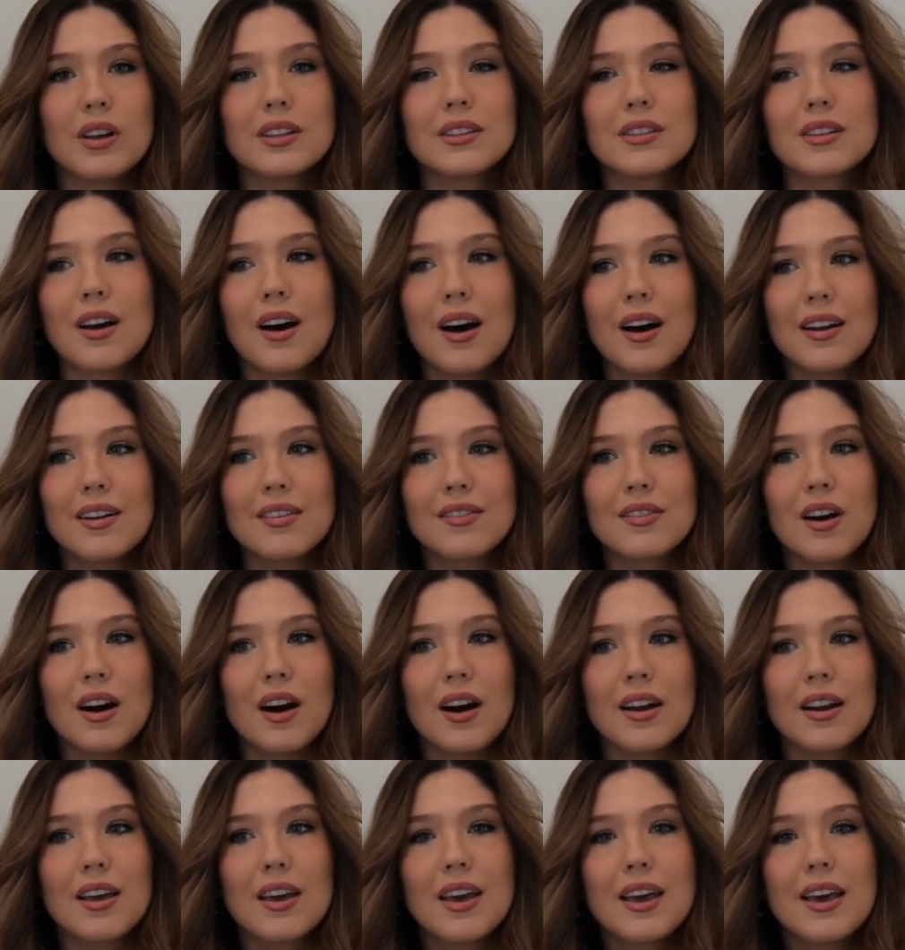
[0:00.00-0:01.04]
It's kind of
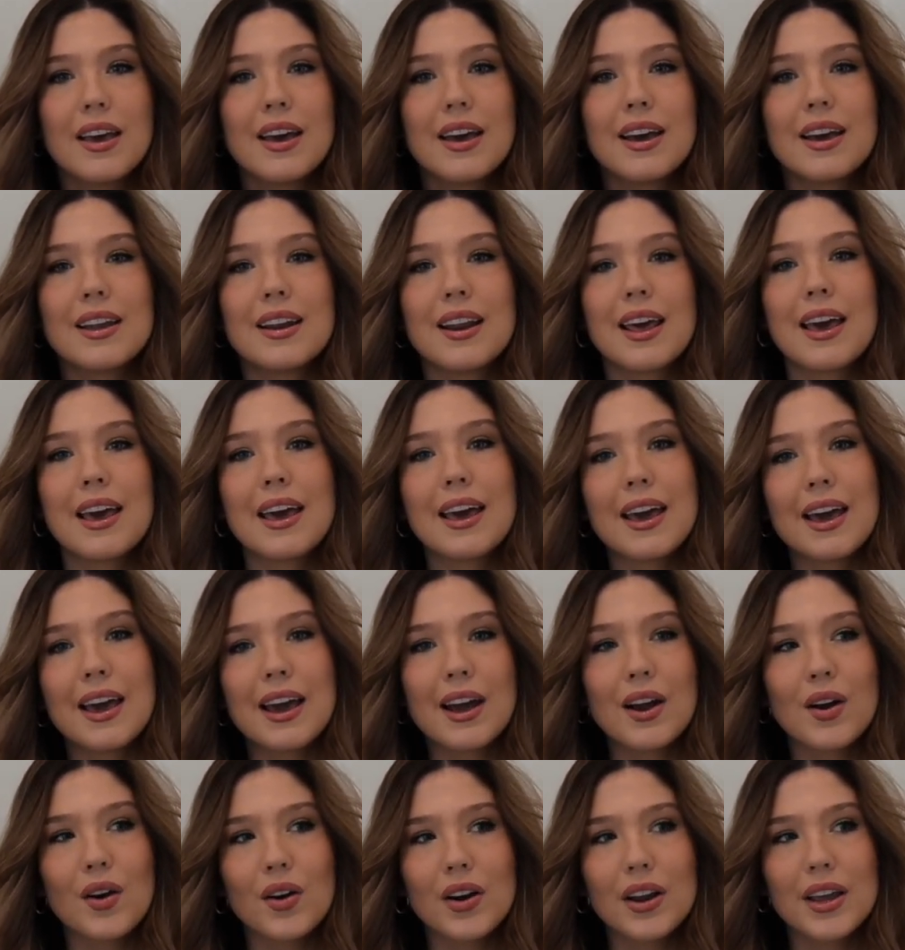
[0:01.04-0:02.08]
got an
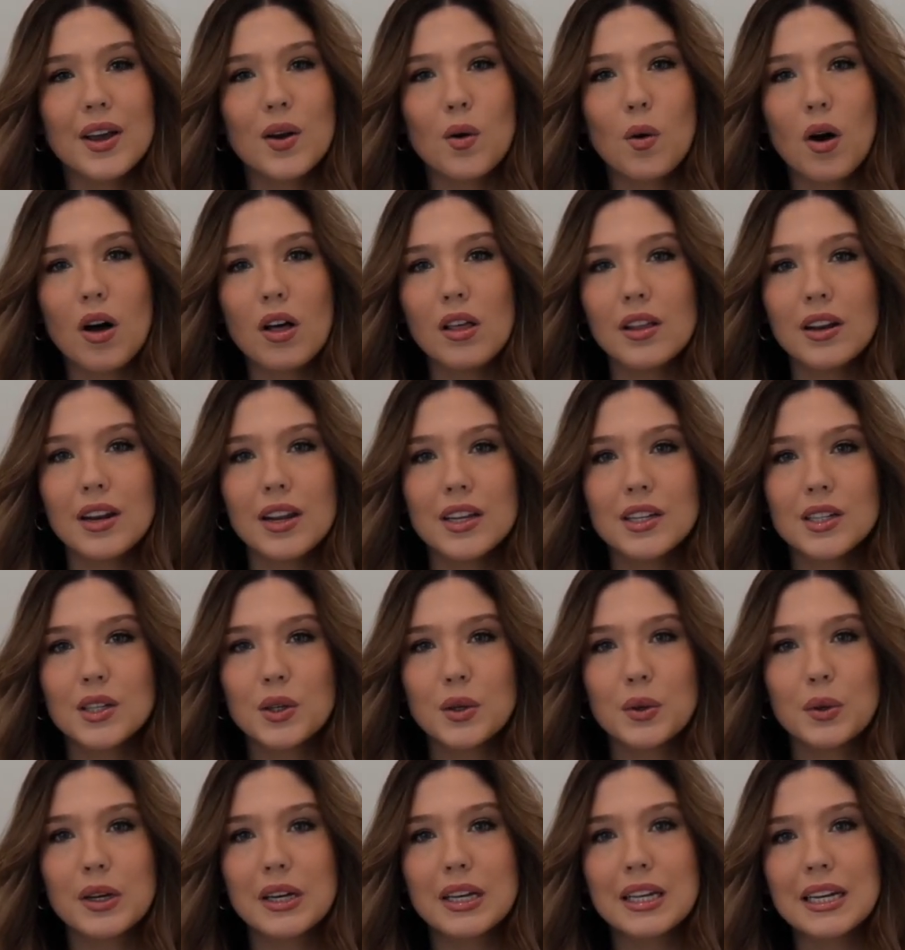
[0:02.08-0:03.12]
airy quality
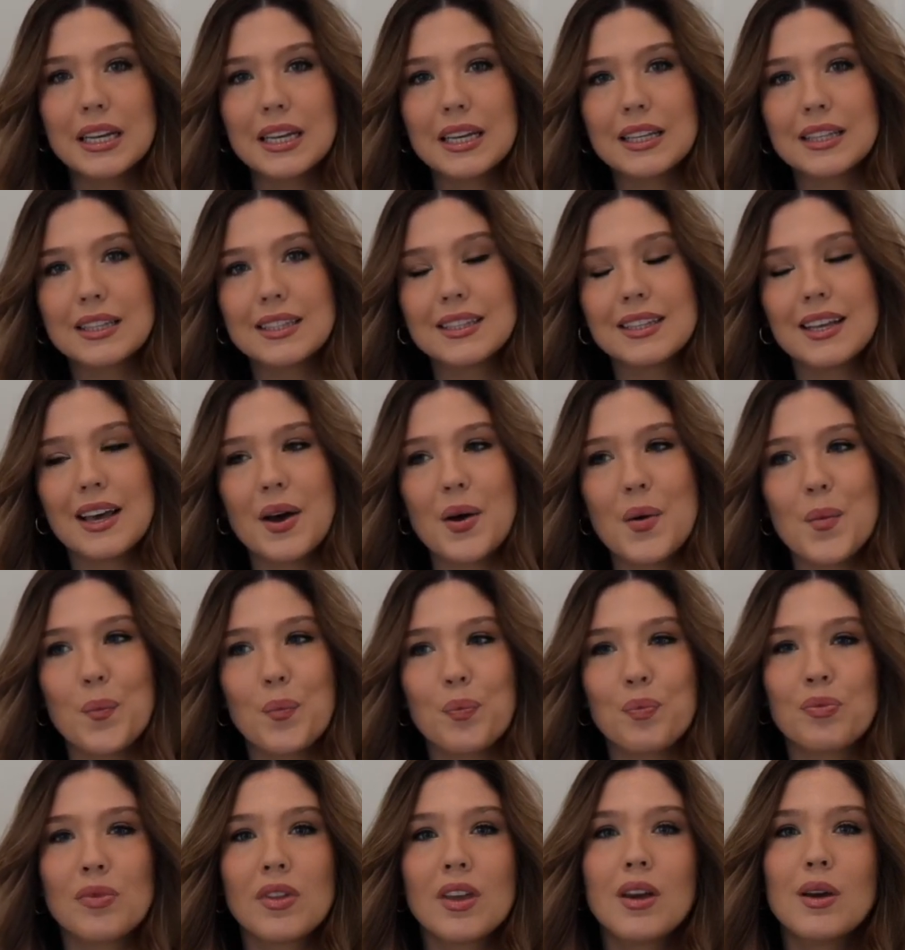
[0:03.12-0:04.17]
to it. It's
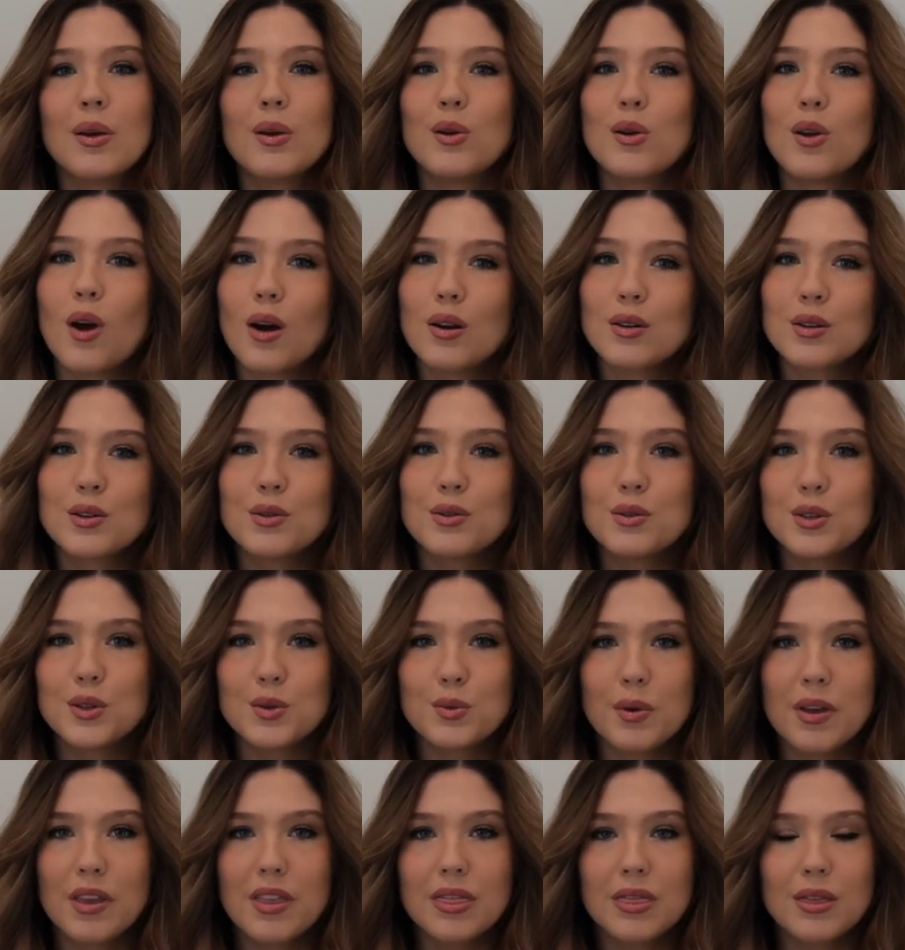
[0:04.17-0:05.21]
not too
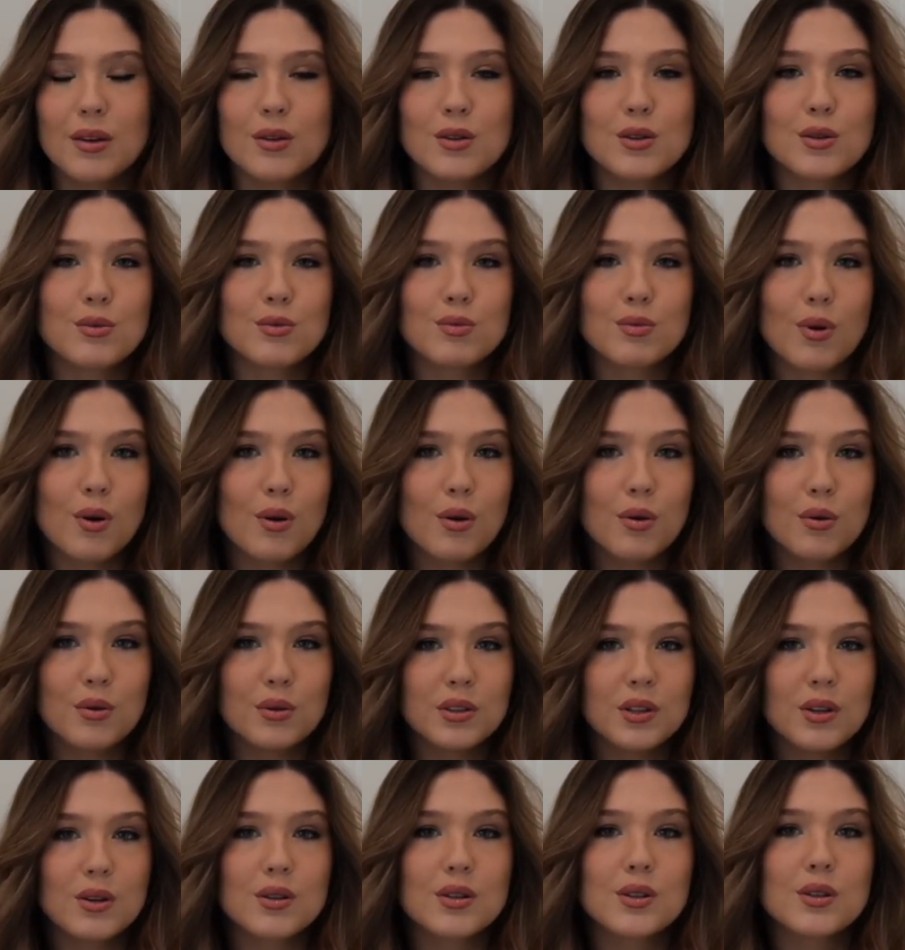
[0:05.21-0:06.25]
sweet. There's
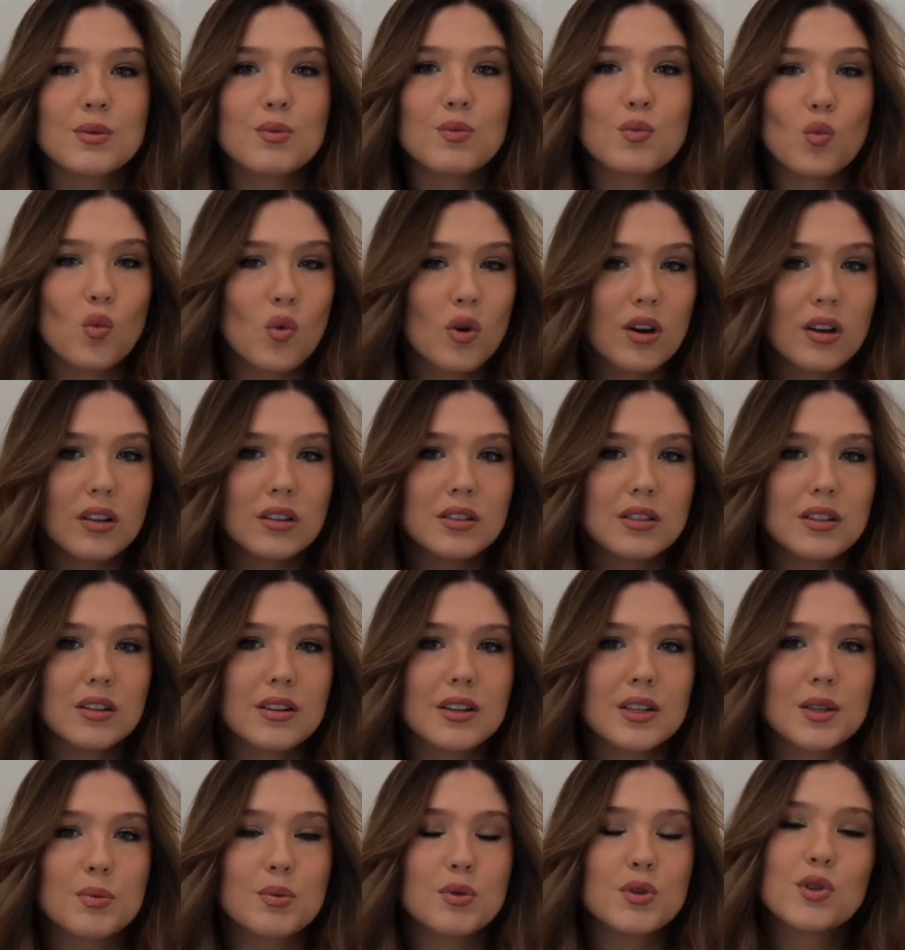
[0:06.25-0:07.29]
rose, there's some woods, there
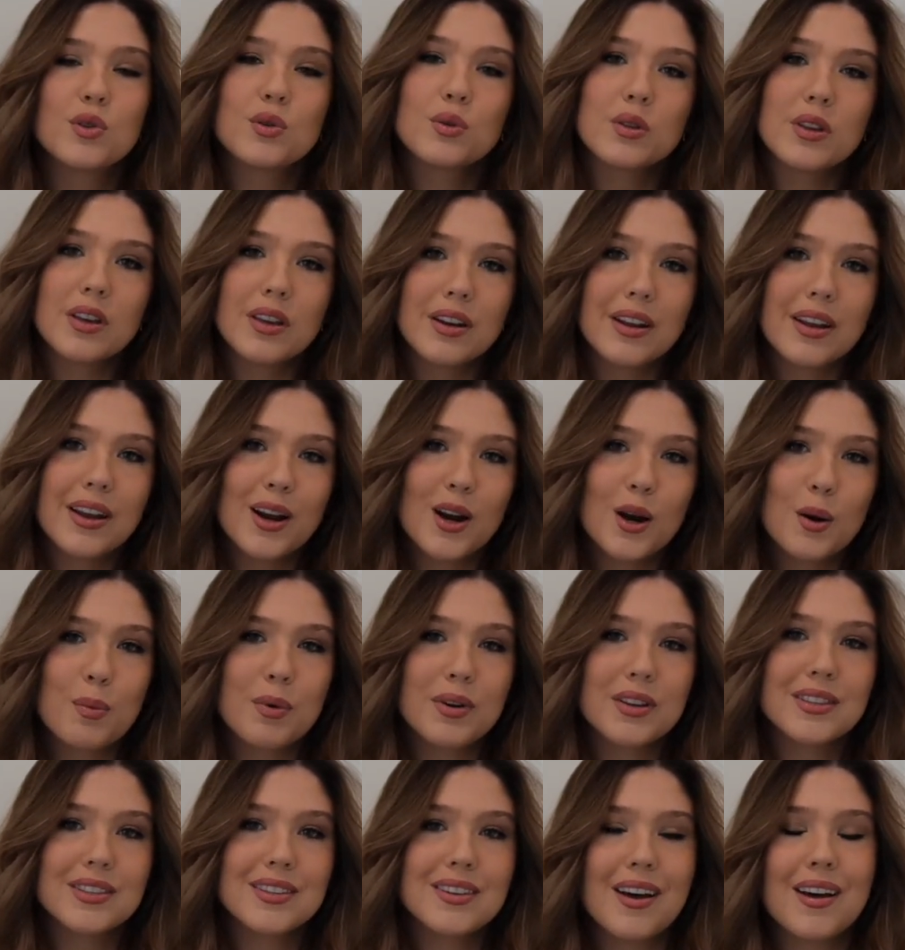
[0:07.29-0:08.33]
is patchouli in here,
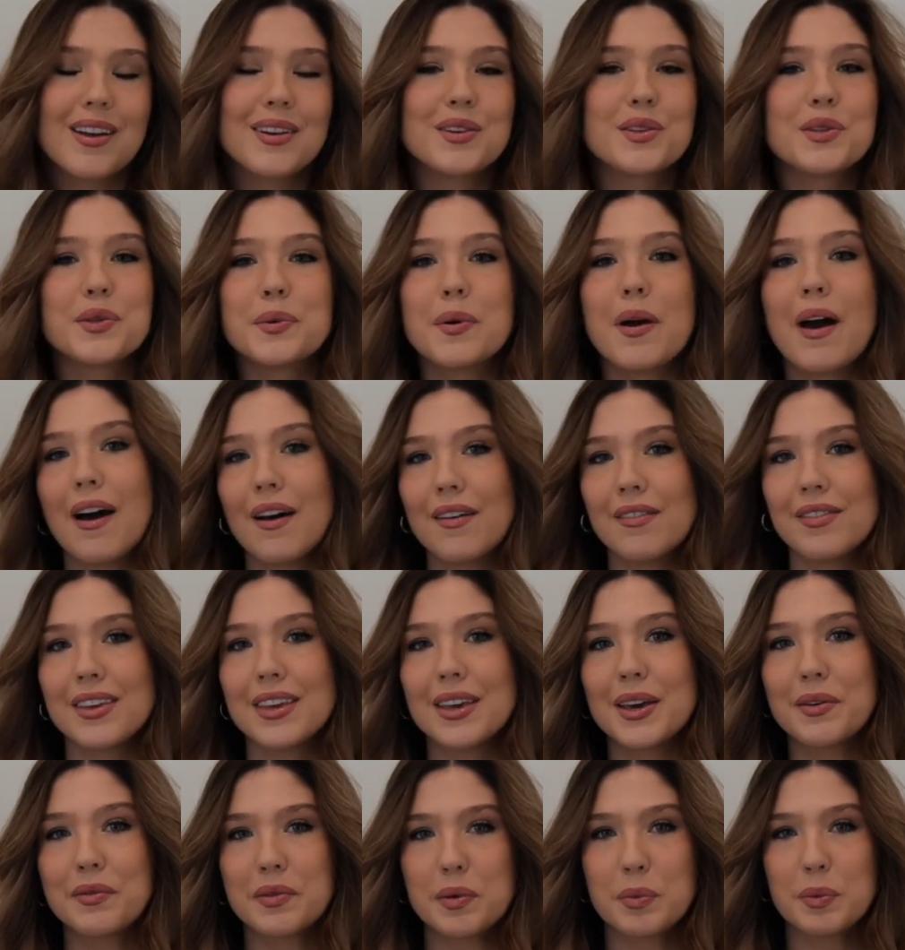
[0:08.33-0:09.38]
but it's not too
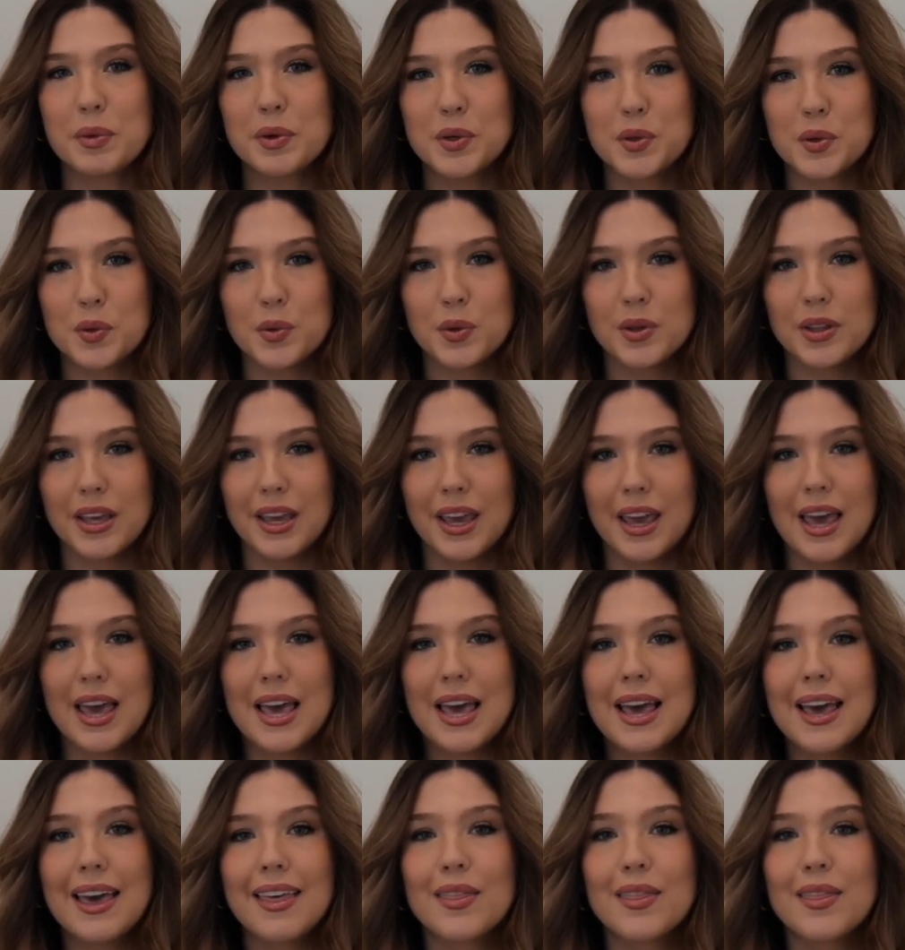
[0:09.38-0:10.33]
heavy of a patchouli.